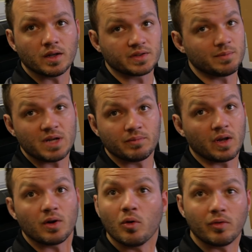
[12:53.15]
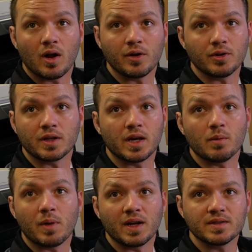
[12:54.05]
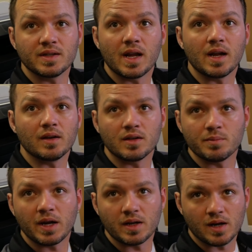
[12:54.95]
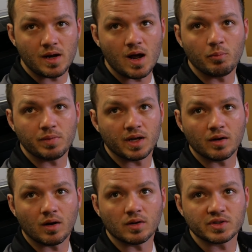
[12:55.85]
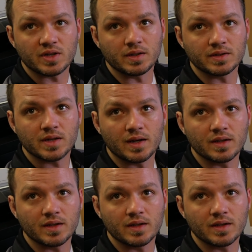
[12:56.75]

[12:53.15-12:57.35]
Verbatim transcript: sometimes like over 100 gigabytes of data, depending on how big our study site